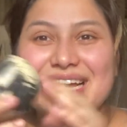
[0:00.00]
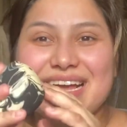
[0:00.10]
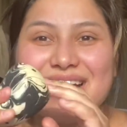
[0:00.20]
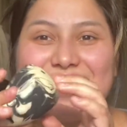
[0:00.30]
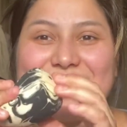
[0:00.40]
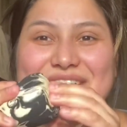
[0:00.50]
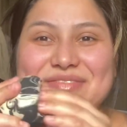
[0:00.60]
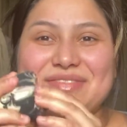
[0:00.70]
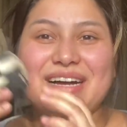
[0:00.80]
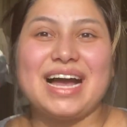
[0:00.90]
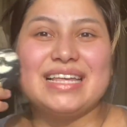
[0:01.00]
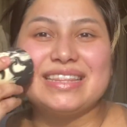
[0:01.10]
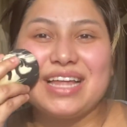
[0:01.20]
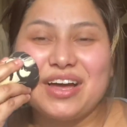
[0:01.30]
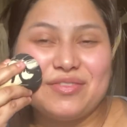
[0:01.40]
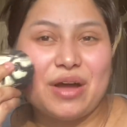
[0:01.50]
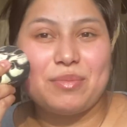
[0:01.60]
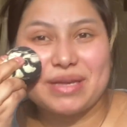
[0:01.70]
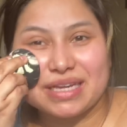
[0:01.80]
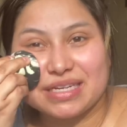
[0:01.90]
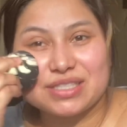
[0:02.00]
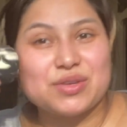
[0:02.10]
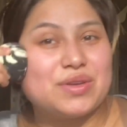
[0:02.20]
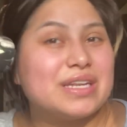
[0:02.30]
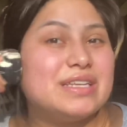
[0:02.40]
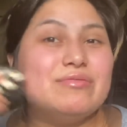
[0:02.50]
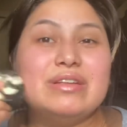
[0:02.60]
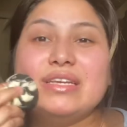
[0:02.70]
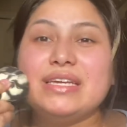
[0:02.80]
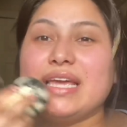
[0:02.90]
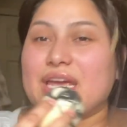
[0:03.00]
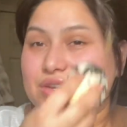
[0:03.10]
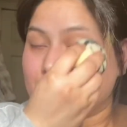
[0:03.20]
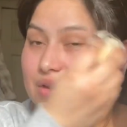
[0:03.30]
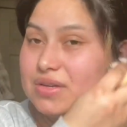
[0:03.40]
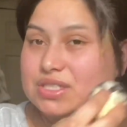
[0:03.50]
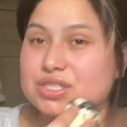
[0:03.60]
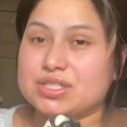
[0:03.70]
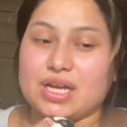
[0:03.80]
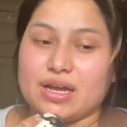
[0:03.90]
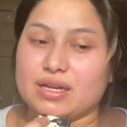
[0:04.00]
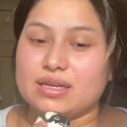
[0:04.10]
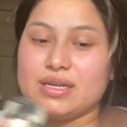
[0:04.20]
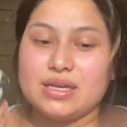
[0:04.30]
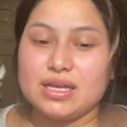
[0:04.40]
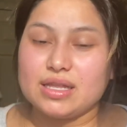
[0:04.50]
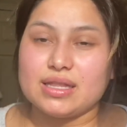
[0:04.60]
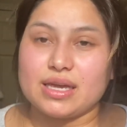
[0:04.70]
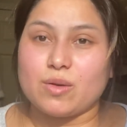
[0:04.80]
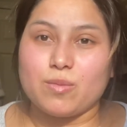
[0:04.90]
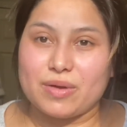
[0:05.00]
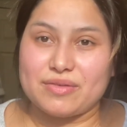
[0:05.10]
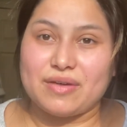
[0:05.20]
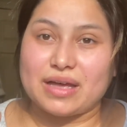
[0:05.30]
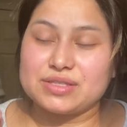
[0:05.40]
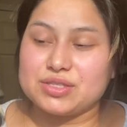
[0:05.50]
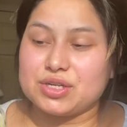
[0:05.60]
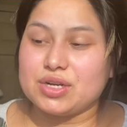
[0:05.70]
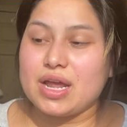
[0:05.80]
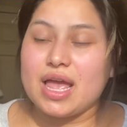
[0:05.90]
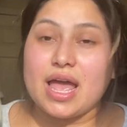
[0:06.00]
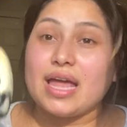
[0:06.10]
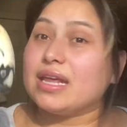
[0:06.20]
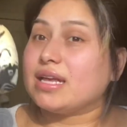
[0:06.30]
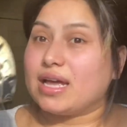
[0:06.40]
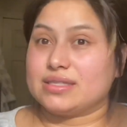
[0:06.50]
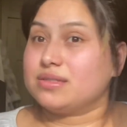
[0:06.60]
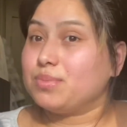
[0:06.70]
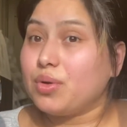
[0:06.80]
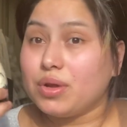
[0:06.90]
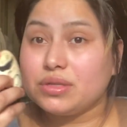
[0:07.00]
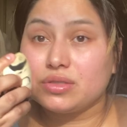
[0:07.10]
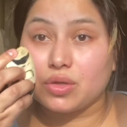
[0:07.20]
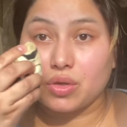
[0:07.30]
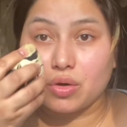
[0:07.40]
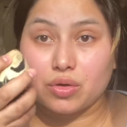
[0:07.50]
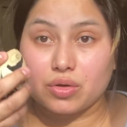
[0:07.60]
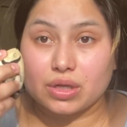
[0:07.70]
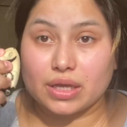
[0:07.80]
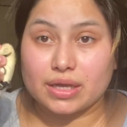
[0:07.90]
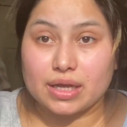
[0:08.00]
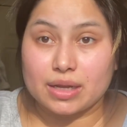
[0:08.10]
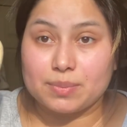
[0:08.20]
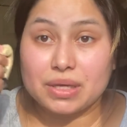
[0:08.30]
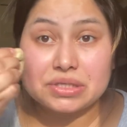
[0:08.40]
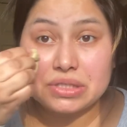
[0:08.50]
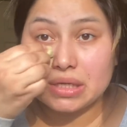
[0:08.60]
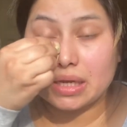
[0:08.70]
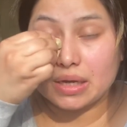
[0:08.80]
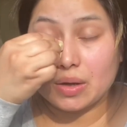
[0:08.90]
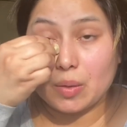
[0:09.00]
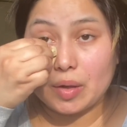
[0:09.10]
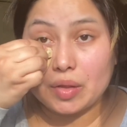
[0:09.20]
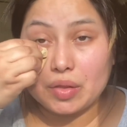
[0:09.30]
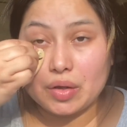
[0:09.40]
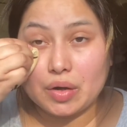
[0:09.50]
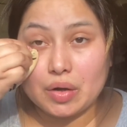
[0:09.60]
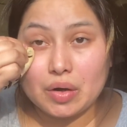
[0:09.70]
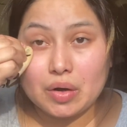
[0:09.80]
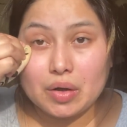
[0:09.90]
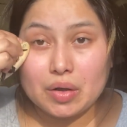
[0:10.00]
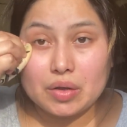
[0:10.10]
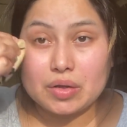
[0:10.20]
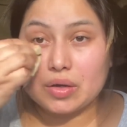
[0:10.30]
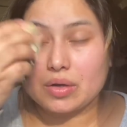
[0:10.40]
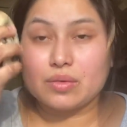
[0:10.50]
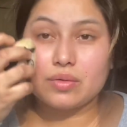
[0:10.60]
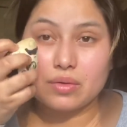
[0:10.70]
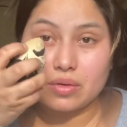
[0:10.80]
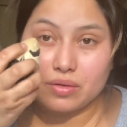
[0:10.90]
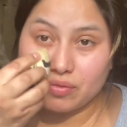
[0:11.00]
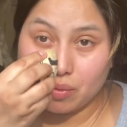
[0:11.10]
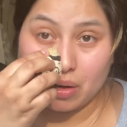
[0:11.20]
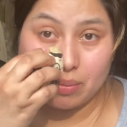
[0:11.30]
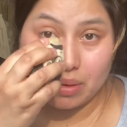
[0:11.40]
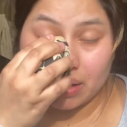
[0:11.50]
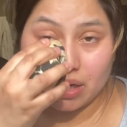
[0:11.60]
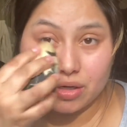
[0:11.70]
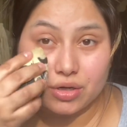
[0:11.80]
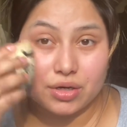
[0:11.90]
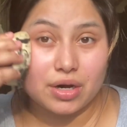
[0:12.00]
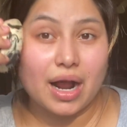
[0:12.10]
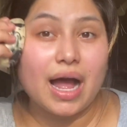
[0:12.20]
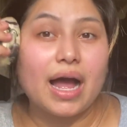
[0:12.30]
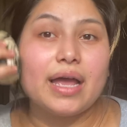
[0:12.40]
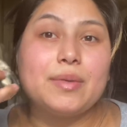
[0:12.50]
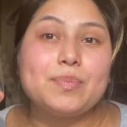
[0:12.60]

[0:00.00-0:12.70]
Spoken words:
I love how big it is, so you can really get your foundation done like way faster, and it has the point, so you know, you can like kind of pinch it and go in there, you know, if you want to blend under your eye.